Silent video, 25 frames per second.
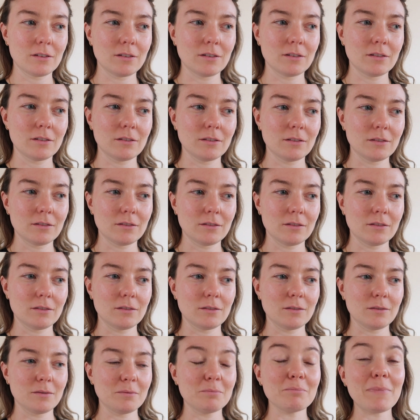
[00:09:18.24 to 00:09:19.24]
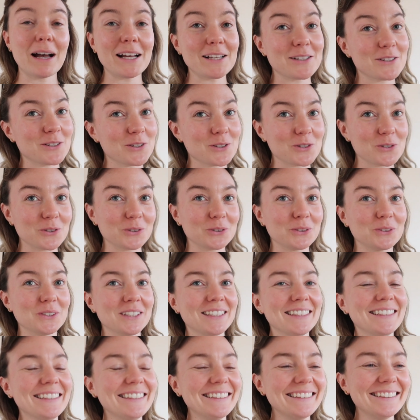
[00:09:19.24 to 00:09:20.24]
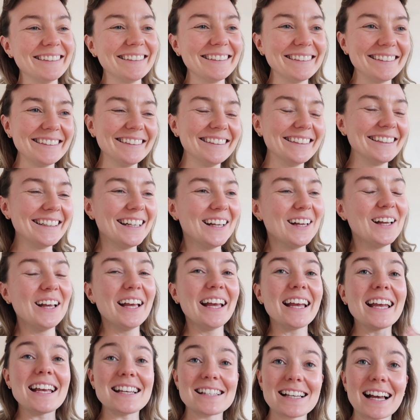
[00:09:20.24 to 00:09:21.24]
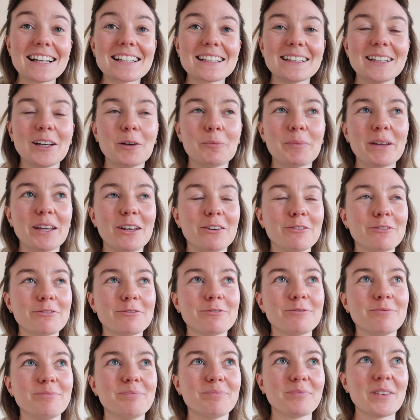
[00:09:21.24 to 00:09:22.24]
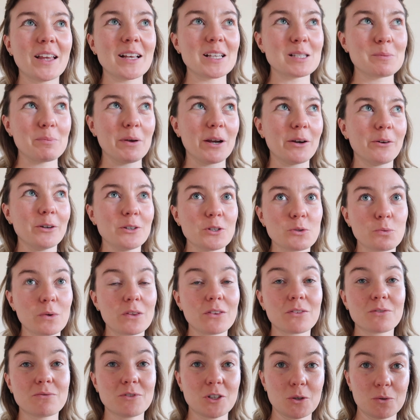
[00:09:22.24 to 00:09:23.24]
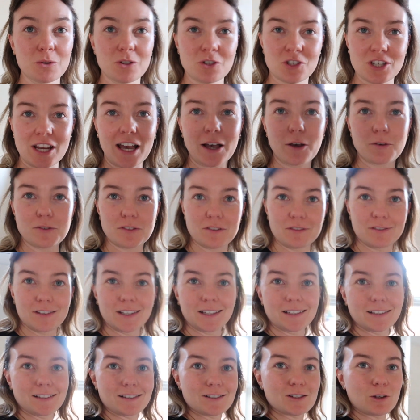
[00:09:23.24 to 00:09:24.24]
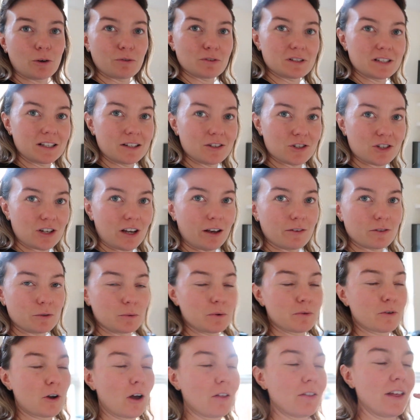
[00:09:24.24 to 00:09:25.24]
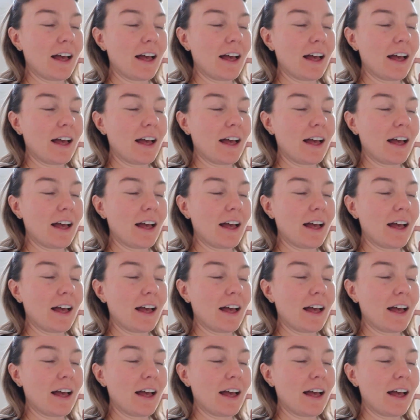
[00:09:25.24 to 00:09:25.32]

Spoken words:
Mitre saw. He's had a little bit of experience with doing the shelves and things, obviously the shelves that we've got